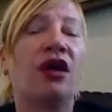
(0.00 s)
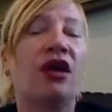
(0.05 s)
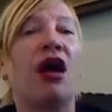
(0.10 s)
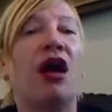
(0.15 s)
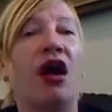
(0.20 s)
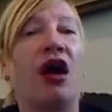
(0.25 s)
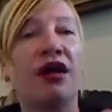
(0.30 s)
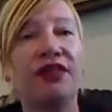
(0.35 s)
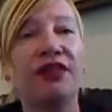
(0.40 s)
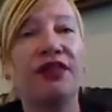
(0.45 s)

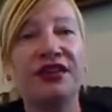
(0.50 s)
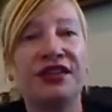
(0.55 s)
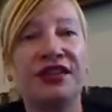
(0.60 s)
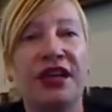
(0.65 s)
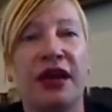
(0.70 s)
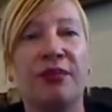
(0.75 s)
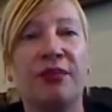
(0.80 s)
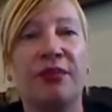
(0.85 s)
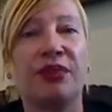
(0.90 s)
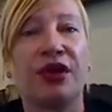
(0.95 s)
On the
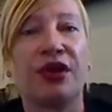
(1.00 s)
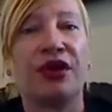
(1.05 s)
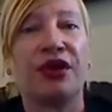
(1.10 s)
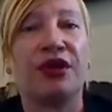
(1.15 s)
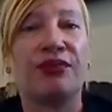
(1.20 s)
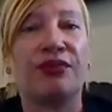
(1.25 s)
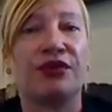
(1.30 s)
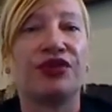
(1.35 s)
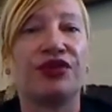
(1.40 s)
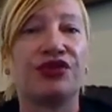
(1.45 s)
temporary
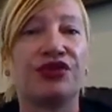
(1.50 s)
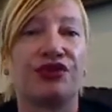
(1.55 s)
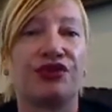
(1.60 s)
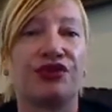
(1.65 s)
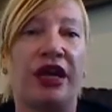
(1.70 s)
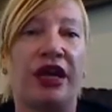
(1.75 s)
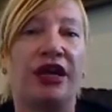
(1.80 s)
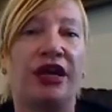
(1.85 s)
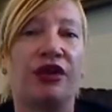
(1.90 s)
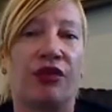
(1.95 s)

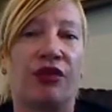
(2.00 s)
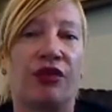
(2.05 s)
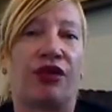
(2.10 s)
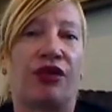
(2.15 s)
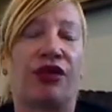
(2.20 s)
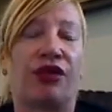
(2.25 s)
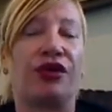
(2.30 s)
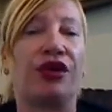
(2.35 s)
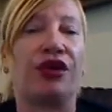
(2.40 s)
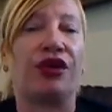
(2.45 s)
restraining
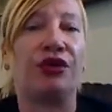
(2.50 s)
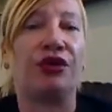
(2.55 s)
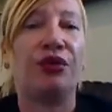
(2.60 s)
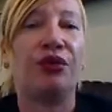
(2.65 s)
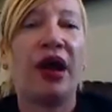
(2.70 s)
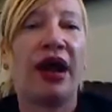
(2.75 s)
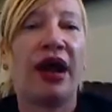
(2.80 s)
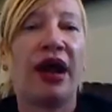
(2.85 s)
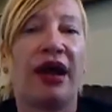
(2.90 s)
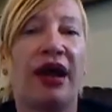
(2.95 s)
order, you
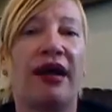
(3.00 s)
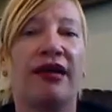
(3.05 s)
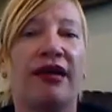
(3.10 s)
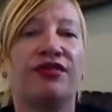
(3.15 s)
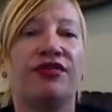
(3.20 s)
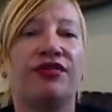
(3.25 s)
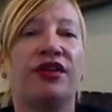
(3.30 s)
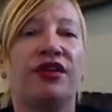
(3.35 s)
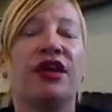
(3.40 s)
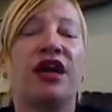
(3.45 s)
have
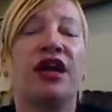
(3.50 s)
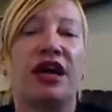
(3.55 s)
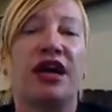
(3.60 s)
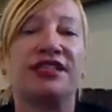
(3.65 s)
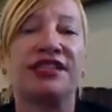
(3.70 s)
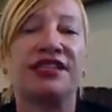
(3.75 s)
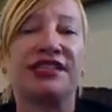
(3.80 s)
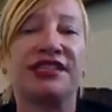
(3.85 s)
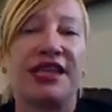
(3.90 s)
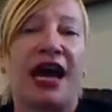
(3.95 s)
a
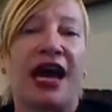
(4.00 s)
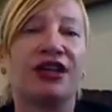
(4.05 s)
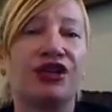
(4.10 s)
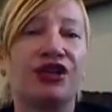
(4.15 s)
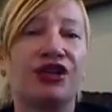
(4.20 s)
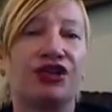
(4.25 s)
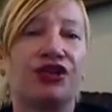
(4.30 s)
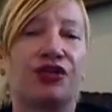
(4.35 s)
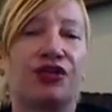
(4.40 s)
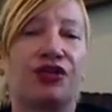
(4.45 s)

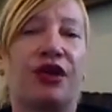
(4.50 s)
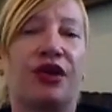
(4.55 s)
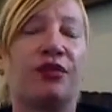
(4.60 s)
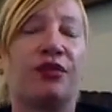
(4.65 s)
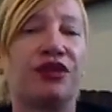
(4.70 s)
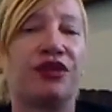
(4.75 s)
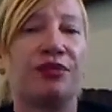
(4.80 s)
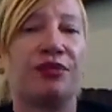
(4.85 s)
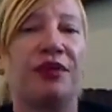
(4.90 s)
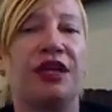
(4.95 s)
statutory,
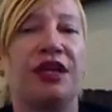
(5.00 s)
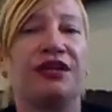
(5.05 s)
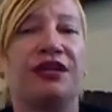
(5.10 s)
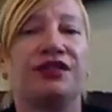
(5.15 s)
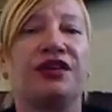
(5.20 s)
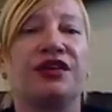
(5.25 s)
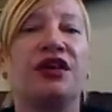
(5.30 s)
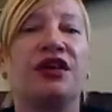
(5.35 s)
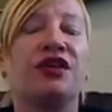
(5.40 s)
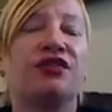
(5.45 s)
which means
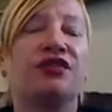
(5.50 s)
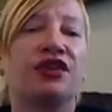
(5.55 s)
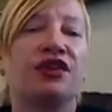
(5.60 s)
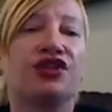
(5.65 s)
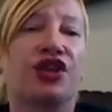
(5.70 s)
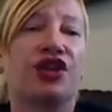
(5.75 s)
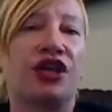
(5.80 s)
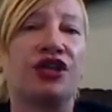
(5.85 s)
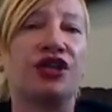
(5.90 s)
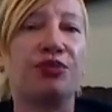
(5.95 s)
the
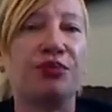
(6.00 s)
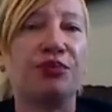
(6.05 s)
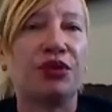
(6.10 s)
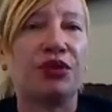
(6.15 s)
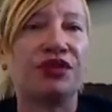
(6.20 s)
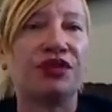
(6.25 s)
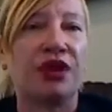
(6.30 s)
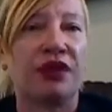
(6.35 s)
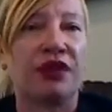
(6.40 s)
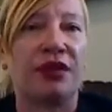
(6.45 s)
judge puts
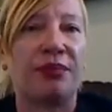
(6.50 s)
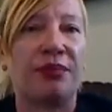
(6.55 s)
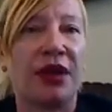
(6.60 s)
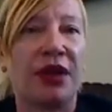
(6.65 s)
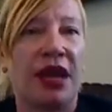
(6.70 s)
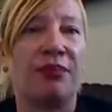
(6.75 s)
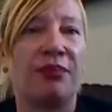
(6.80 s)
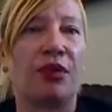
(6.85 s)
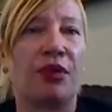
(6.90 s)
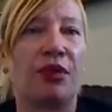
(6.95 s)
on the
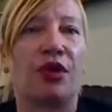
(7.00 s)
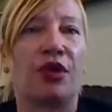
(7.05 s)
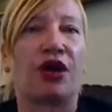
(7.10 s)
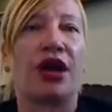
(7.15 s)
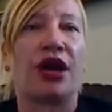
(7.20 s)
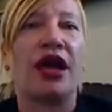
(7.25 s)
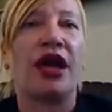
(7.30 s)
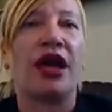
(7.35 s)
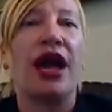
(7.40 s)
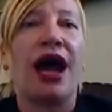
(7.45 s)
paperwork
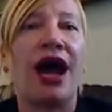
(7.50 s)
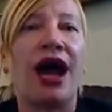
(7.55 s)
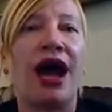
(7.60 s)
how